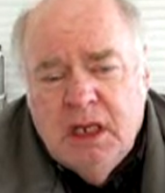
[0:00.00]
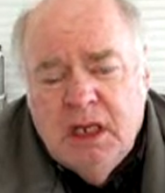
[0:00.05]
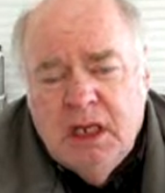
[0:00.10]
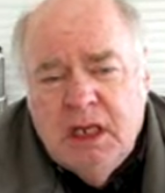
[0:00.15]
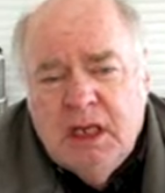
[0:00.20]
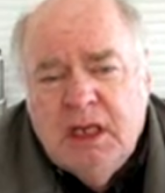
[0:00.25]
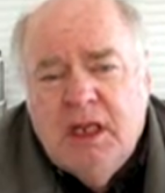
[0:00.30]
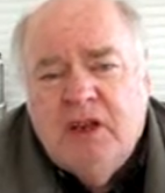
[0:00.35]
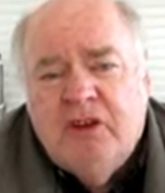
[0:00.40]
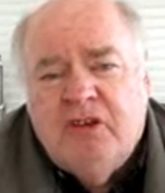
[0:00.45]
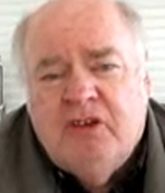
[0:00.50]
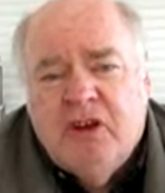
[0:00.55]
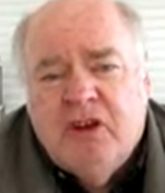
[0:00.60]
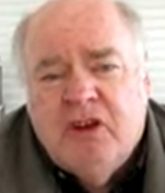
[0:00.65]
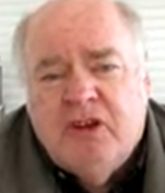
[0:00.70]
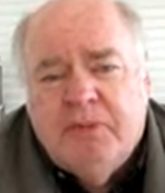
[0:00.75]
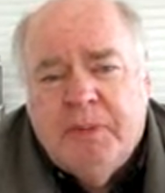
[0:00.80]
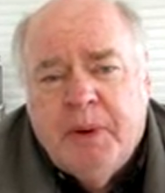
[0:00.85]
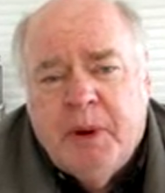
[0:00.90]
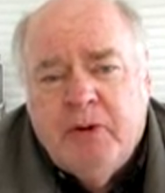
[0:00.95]
Indecent
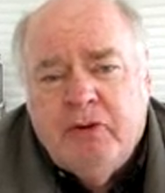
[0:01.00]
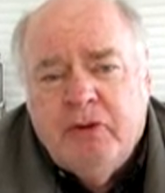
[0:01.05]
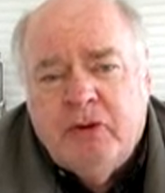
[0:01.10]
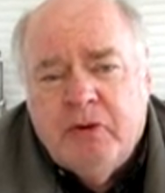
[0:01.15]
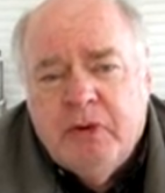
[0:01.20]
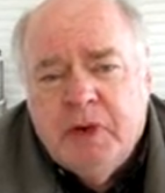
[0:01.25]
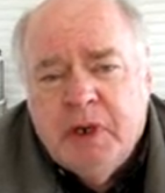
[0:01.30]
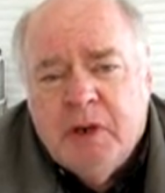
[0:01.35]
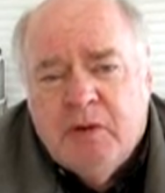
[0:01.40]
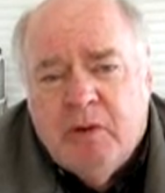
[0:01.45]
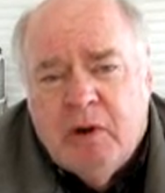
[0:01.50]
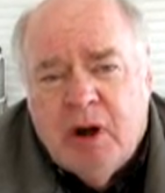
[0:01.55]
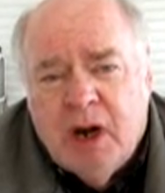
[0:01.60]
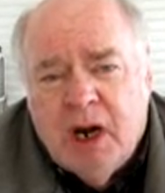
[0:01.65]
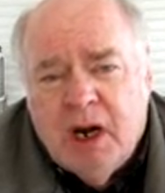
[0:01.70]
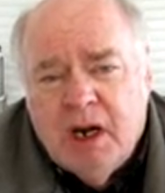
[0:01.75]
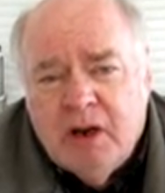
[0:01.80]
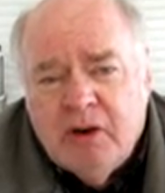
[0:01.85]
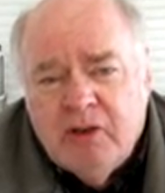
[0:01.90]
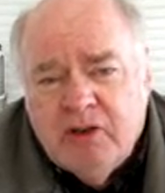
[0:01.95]
exposure
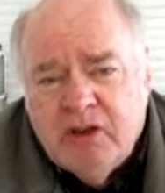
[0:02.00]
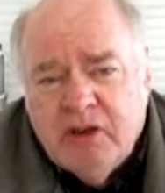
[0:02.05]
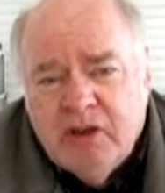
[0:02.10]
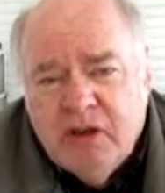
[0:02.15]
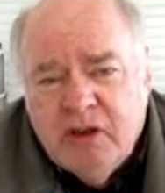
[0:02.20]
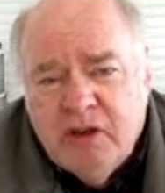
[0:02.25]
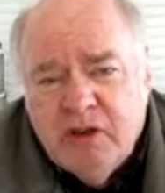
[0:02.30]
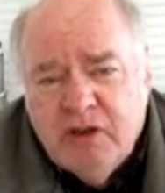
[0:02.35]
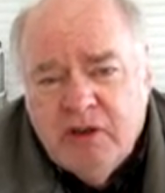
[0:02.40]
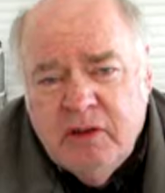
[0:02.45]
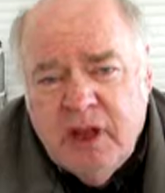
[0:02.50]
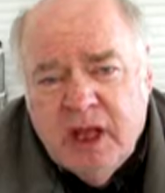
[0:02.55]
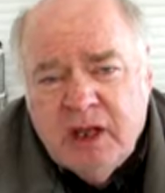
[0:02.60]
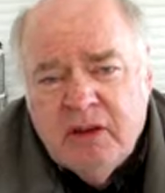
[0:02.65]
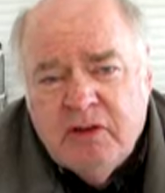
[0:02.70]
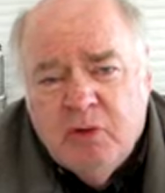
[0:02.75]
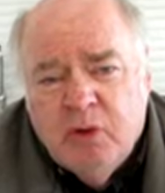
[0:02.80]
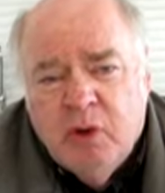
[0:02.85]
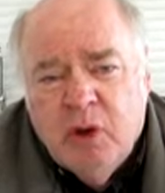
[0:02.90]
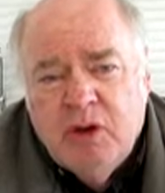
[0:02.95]
requires
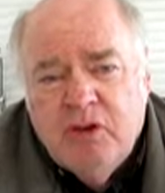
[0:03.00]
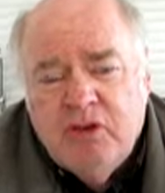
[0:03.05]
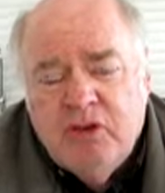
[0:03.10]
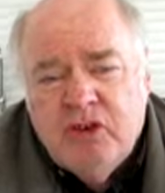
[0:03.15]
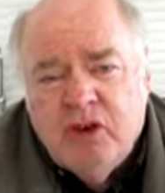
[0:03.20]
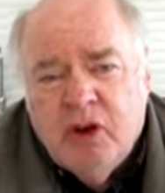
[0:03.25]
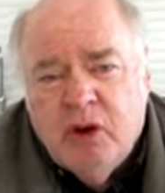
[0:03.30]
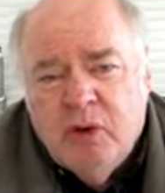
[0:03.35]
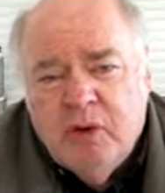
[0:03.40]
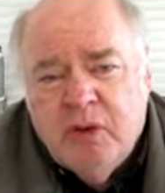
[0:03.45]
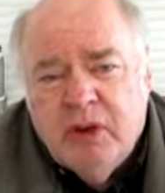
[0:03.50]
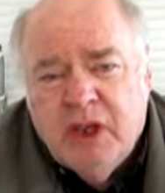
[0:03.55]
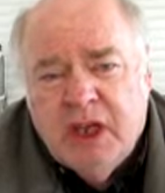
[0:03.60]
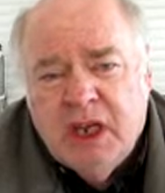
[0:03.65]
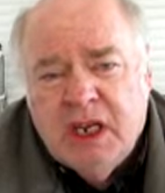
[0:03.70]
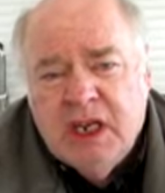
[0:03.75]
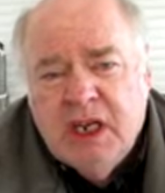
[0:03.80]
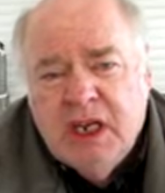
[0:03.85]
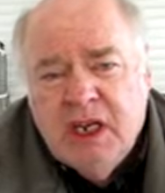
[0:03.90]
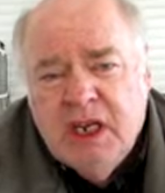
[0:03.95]
that one show
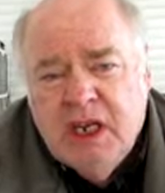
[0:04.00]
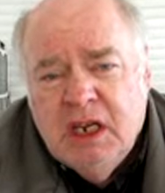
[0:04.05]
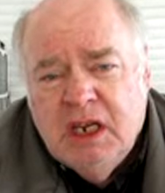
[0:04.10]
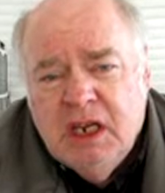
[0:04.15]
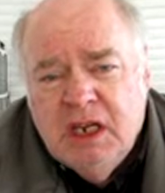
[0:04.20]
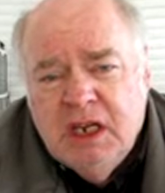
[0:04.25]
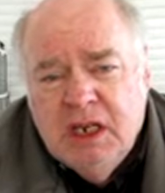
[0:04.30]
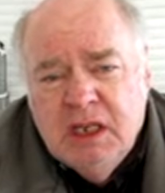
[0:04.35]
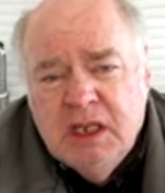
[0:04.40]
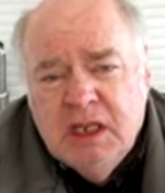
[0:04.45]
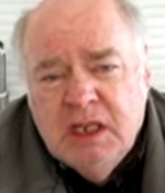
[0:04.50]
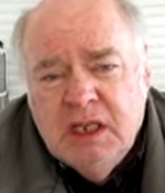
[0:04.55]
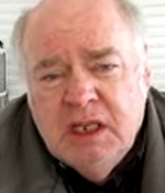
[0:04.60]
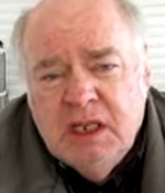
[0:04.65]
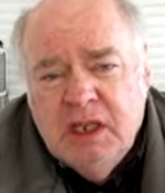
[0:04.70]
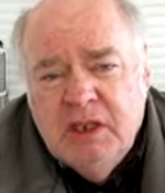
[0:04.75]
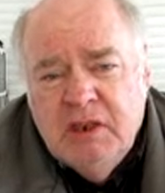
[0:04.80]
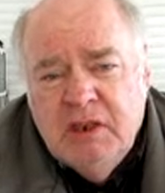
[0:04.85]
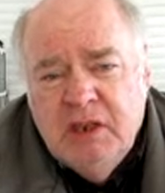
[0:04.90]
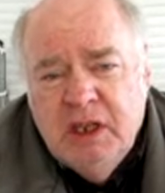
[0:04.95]
that
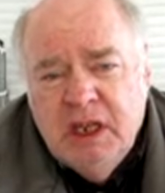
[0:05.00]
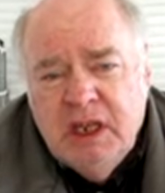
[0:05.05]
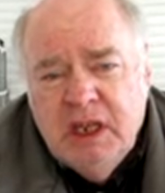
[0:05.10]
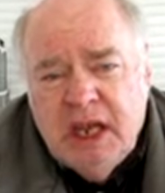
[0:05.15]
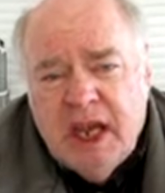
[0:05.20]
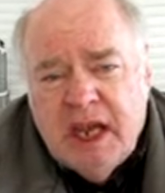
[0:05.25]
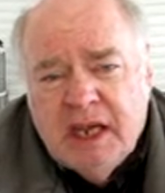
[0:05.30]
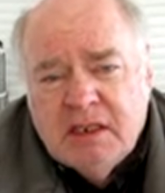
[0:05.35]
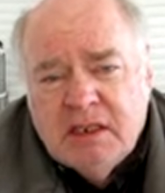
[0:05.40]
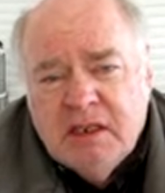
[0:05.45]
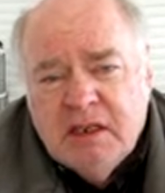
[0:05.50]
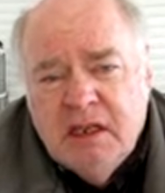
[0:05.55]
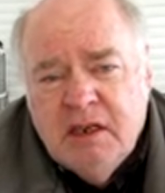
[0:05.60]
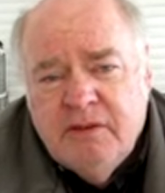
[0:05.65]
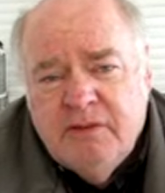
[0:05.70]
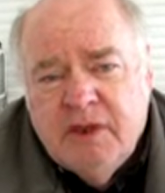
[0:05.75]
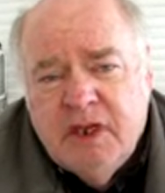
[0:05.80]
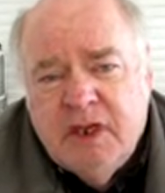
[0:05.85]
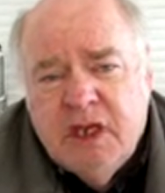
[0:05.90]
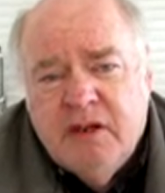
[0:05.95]
the
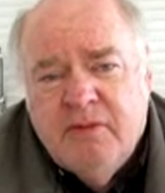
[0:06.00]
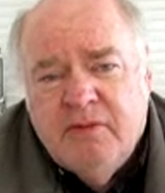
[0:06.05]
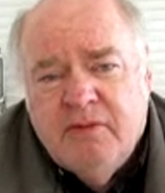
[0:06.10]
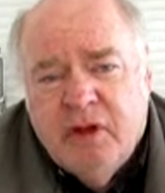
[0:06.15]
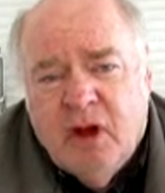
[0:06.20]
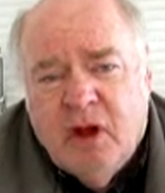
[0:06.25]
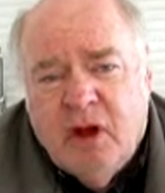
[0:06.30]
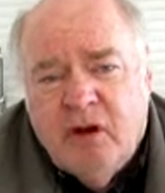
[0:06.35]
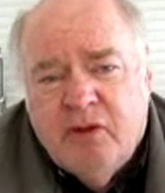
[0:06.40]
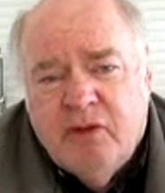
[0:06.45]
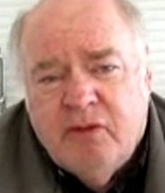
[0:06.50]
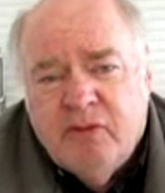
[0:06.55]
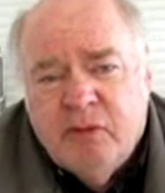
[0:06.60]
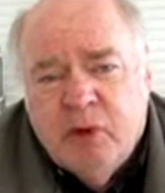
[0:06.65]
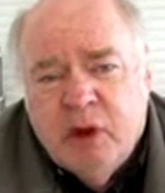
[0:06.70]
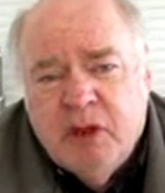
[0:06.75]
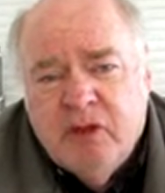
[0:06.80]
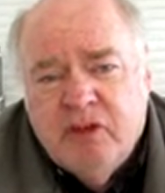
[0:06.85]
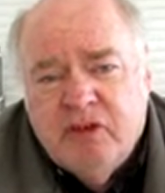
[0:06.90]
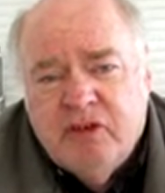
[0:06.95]
activity involved
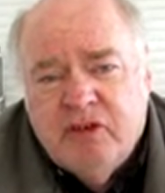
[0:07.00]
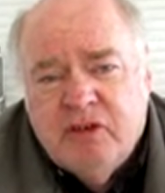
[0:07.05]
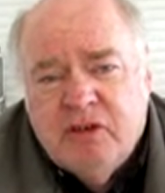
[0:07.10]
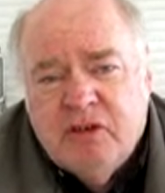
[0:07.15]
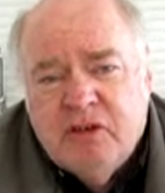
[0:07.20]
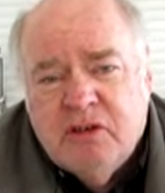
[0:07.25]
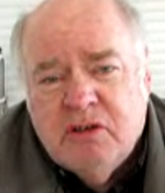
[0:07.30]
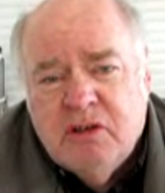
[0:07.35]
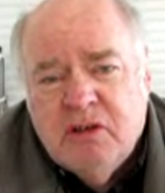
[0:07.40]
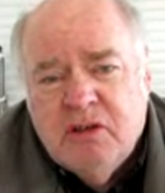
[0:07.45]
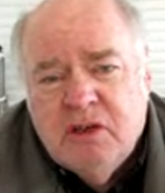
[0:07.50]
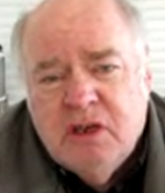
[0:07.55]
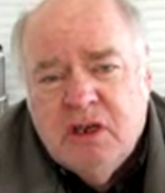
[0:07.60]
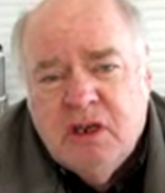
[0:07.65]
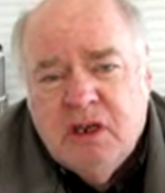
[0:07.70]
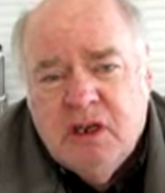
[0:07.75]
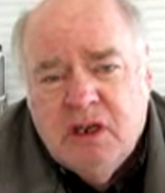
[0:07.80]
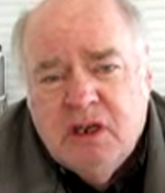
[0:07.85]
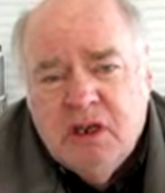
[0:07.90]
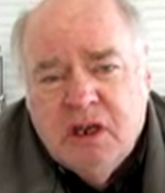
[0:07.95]
was
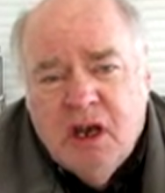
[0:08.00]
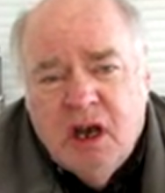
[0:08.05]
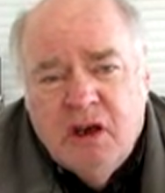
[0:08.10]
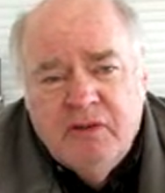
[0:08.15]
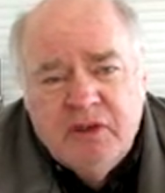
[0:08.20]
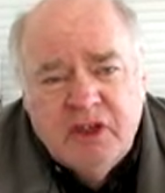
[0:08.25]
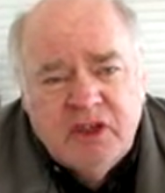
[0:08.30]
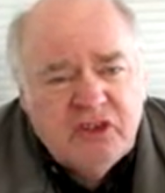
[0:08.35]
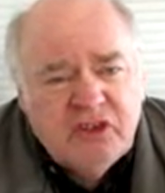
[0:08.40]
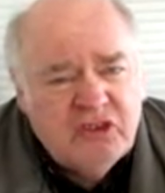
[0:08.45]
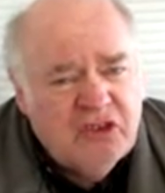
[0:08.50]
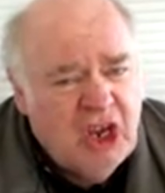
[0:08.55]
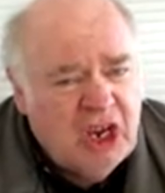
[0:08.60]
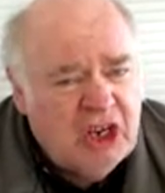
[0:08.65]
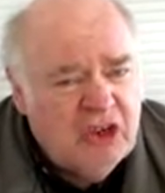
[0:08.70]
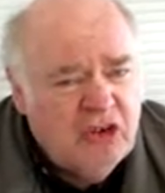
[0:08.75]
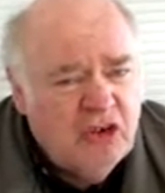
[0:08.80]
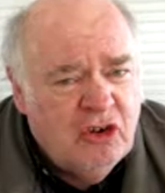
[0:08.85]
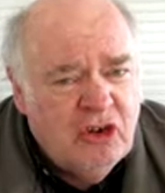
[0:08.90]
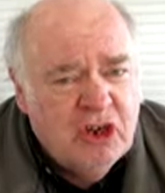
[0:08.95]
of a
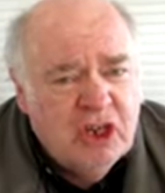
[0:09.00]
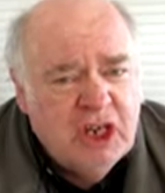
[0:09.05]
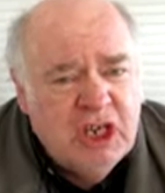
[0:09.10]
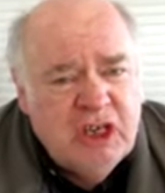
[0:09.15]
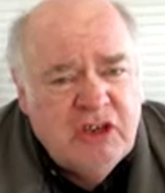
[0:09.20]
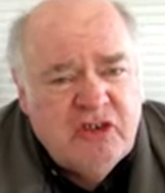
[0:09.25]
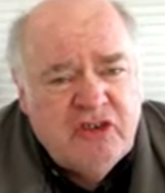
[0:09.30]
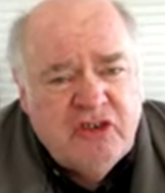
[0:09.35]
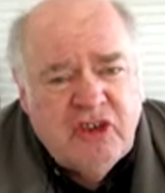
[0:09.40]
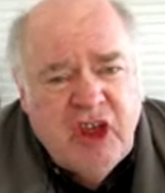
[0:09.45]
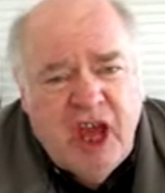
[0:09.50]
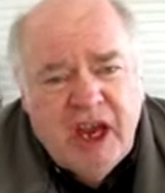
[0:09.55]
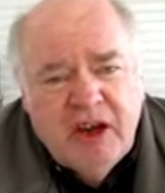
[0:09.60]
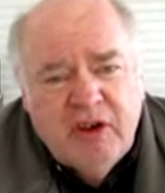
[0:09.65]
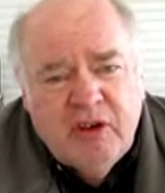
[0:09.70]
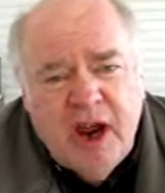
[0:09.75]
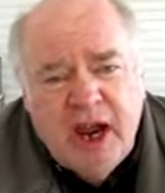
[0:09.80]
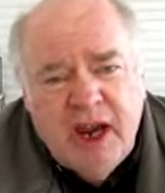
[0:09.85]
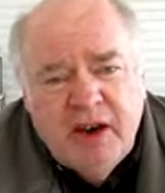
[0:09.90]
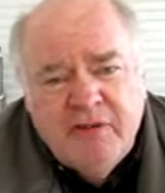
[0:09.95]
sexually
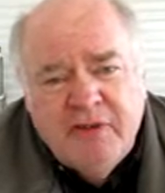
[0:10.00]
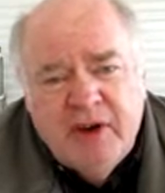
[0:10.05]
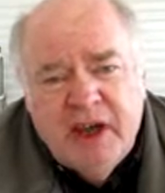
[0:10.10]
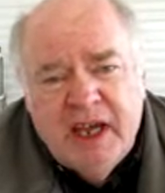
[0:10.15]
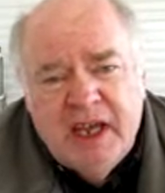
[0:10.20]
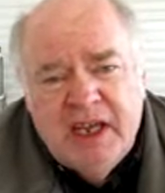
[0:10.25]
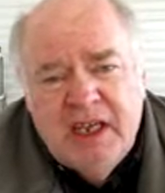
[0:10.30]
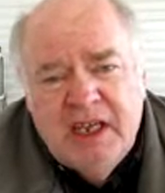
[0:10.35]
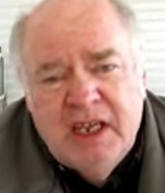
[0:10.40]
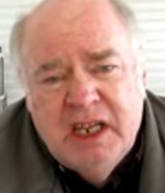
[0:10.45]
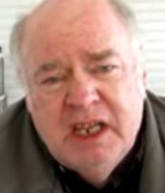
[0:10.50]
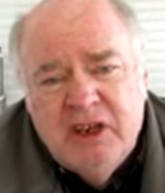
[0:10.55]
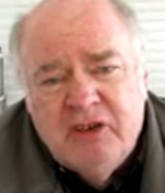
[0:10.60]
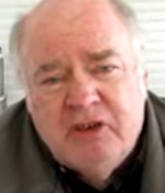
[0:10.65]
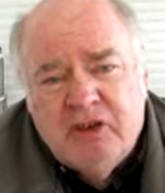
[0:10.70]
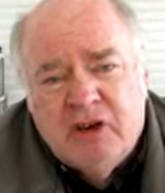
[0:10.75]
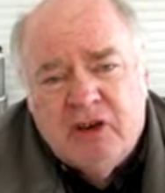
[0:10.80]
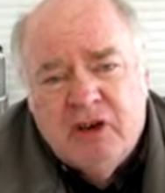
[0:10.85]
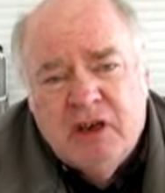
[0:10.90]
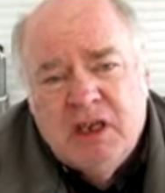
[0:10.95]
gratifying
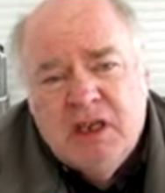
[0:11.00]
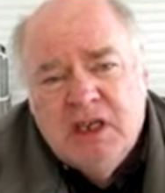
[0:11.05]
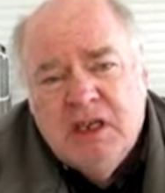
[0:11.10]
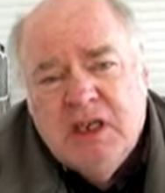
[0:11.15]
nature.